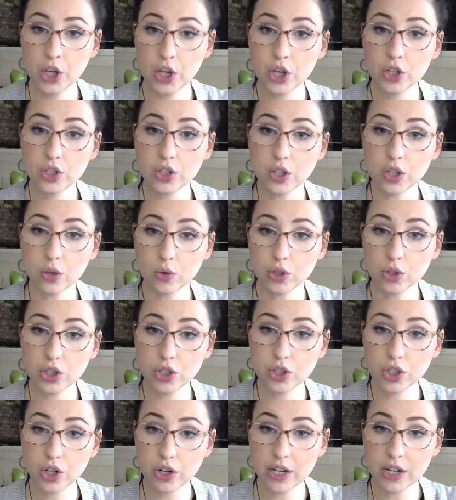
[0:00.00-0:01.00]
So
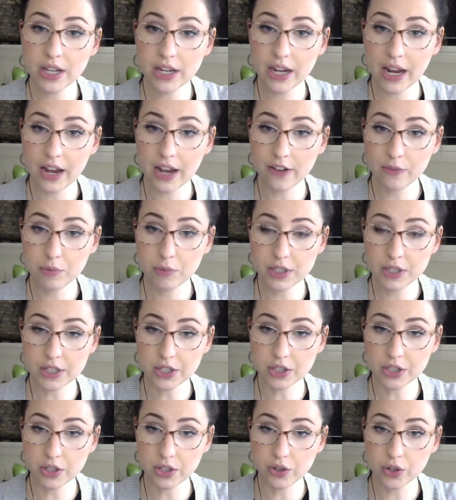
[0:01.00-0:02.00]
starting in half
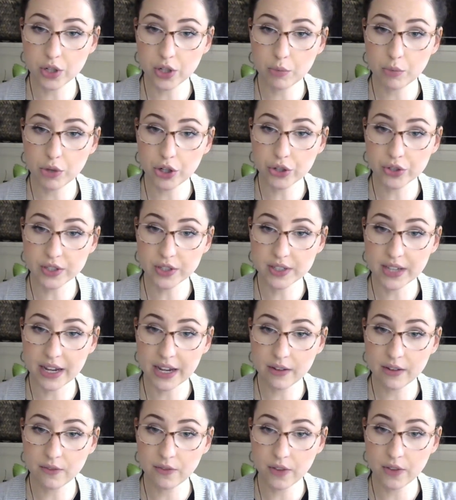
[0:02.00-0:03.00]
position, you're going to put your
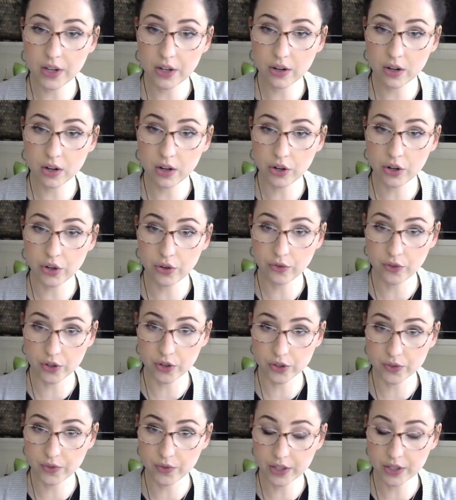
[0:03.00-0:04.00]
second finger on your
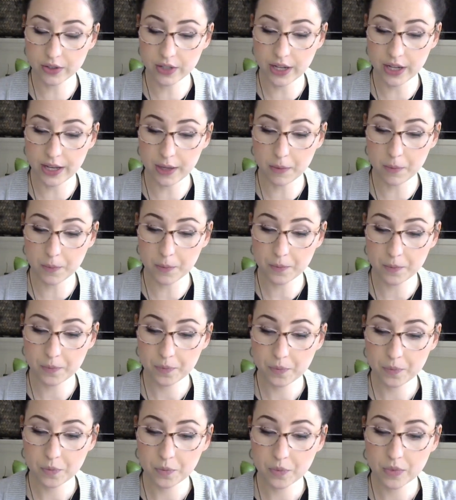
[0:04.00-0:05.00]
first finger tape.
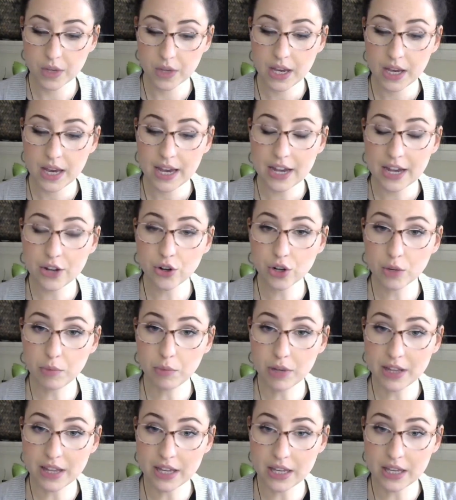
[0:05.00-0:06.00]
You're going to
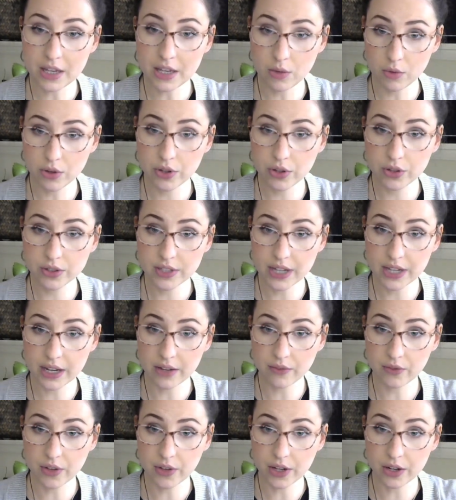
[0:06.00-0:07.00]
play the E with your second
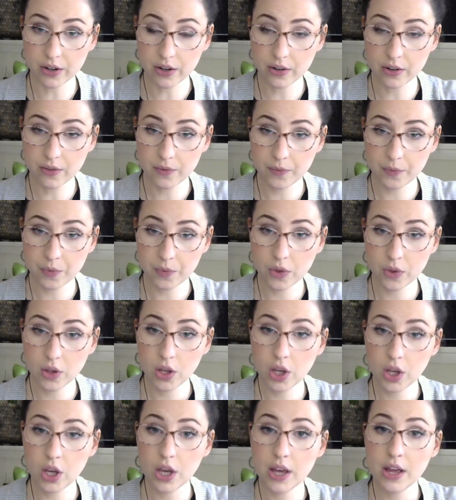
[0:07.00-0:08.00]
finger.
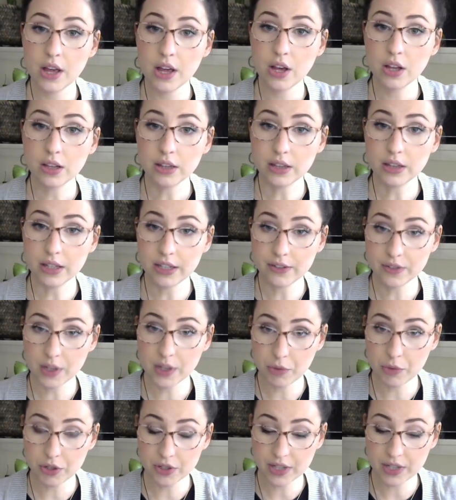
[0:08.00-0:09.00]
Lift up
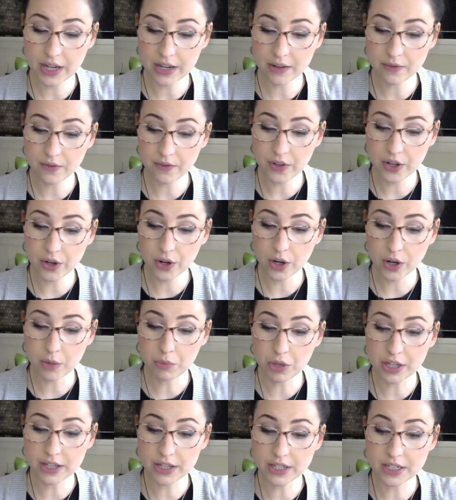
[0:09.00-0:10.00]
your second finger and
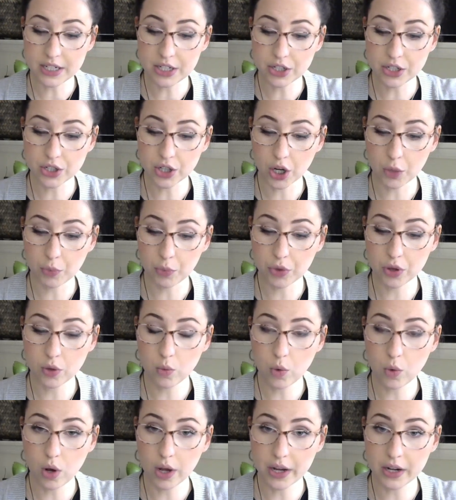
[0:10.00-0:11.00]
play the D sharp with a
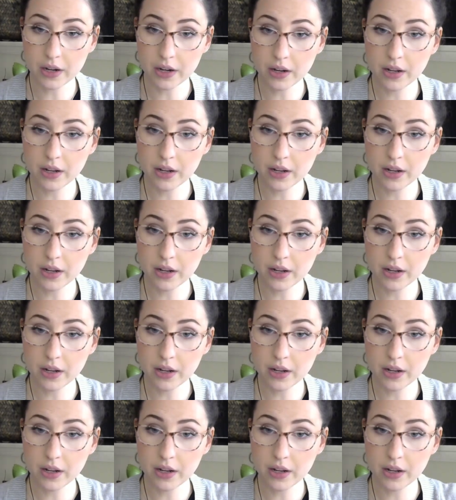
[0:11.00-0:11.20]
1.